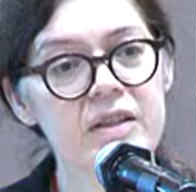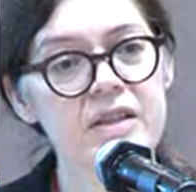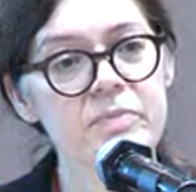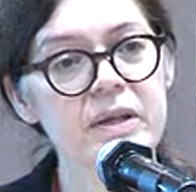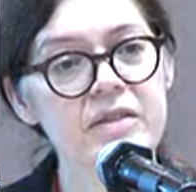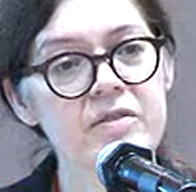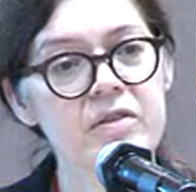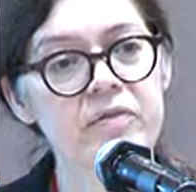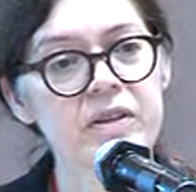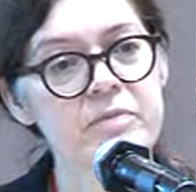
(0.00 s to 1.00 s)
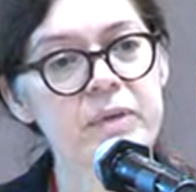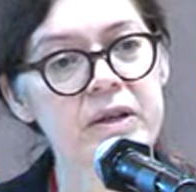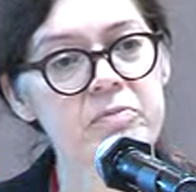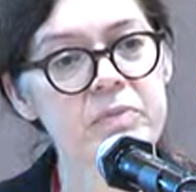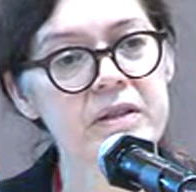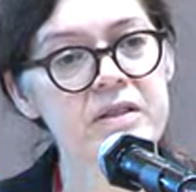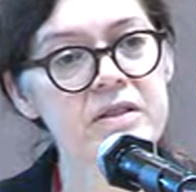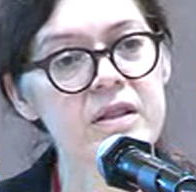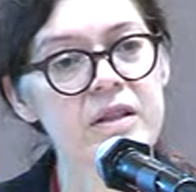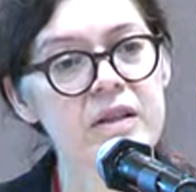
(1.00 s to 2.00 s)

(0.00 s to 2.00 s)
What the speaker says: spaces of experiment,